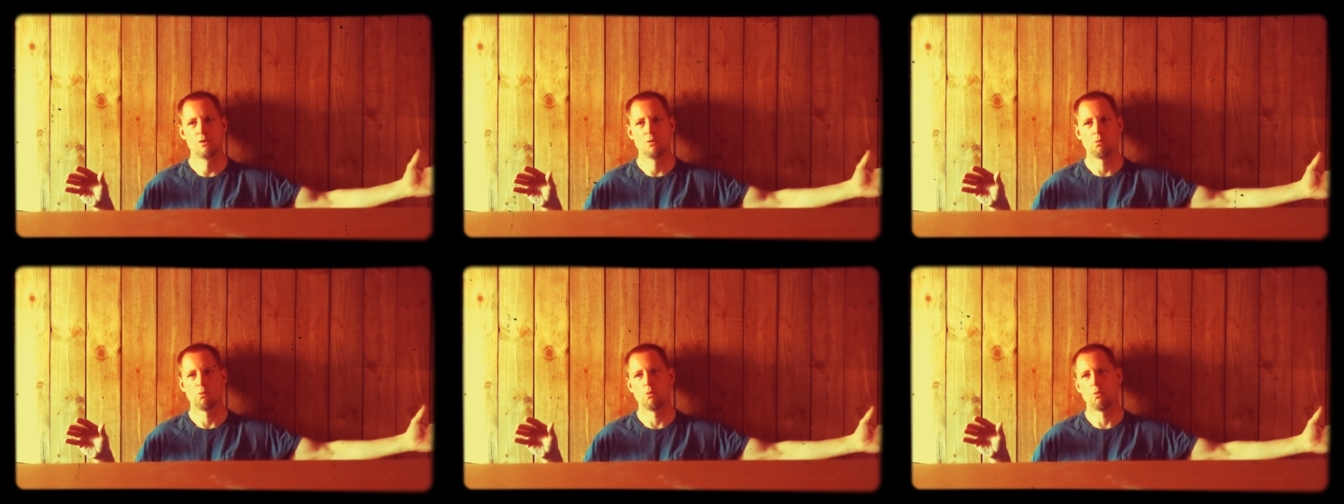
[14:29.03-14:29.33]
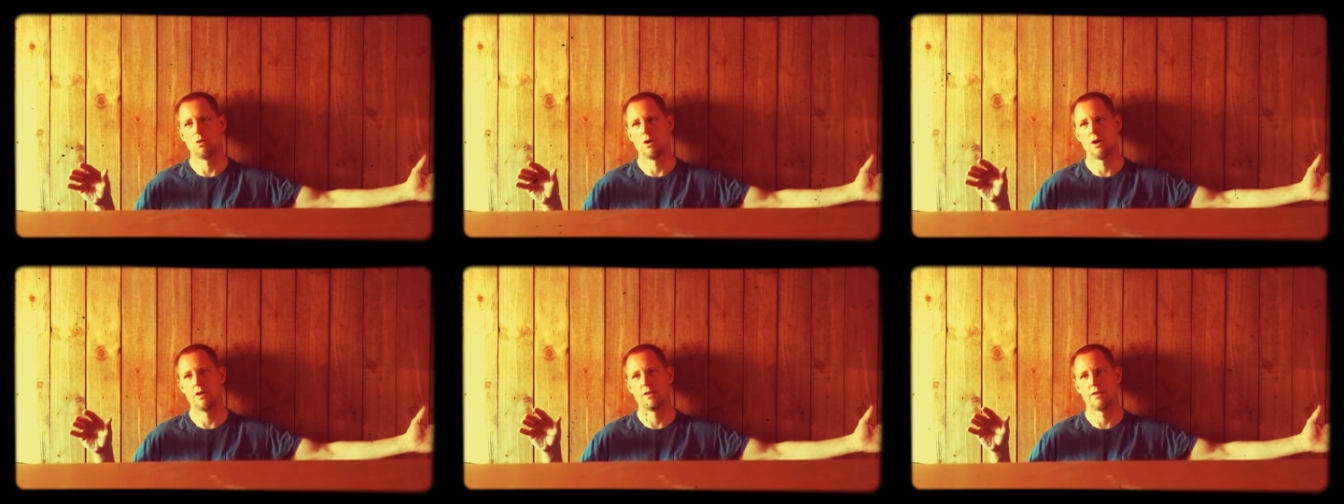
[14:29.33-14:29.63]

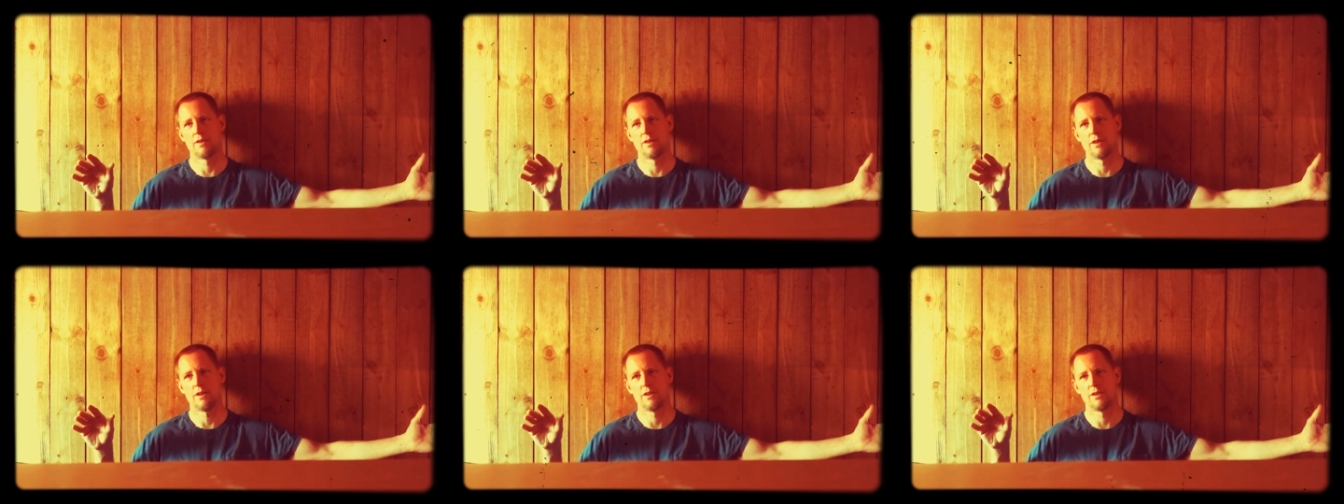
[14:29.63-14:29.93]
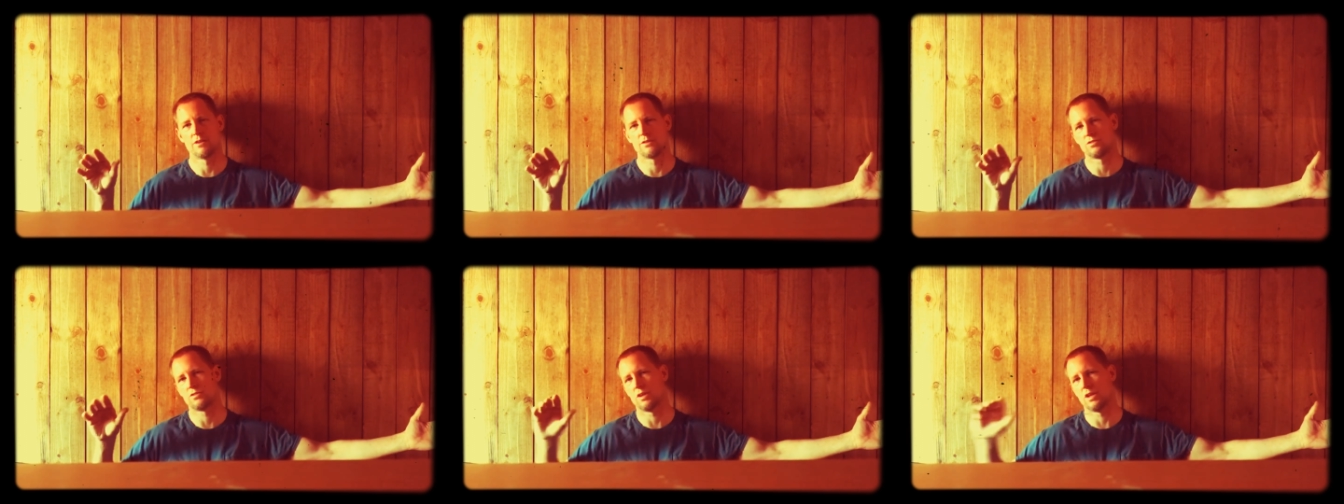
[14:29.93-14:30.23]

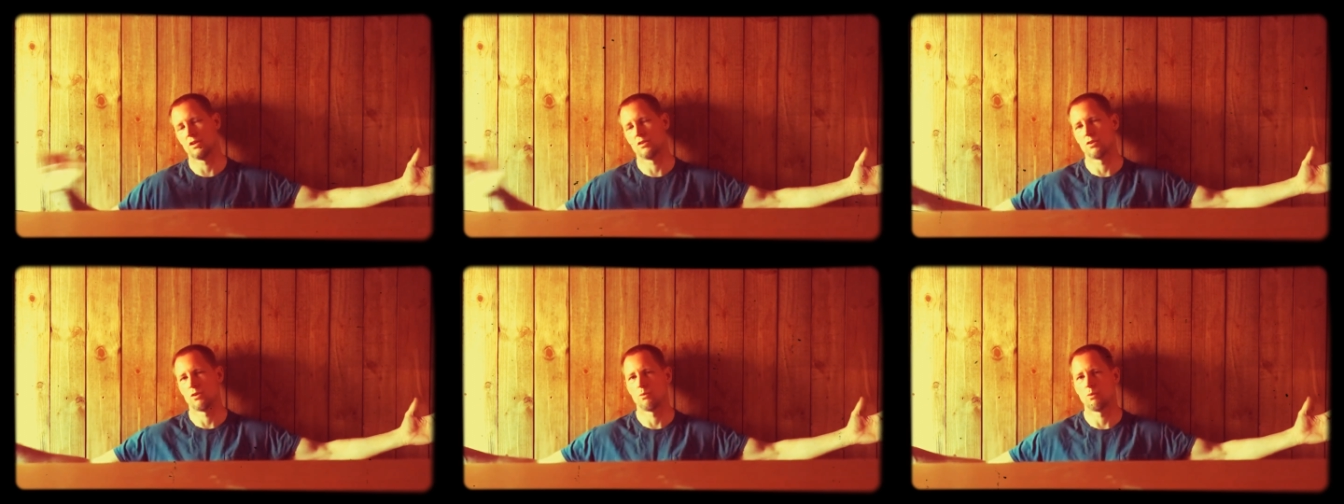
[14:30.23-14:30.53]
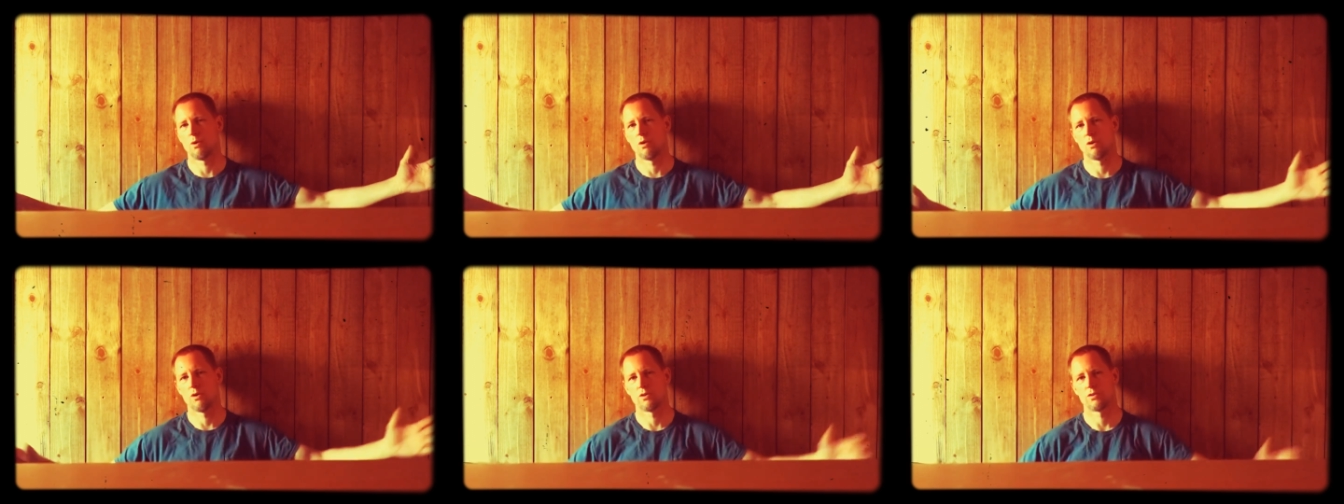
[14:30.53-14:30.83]
the seat to the
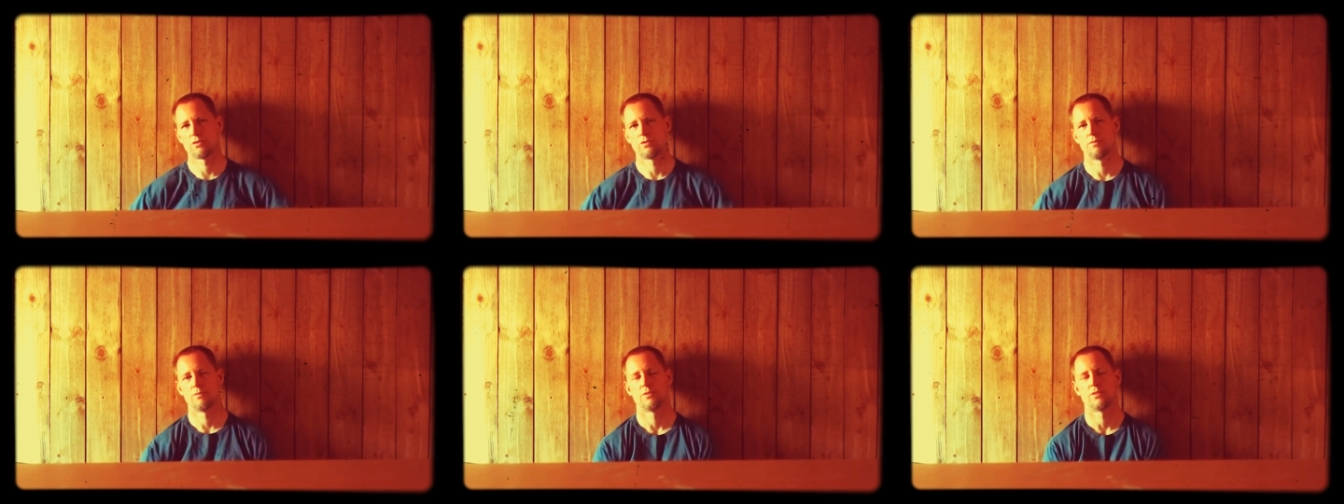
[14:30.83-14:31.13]
walls.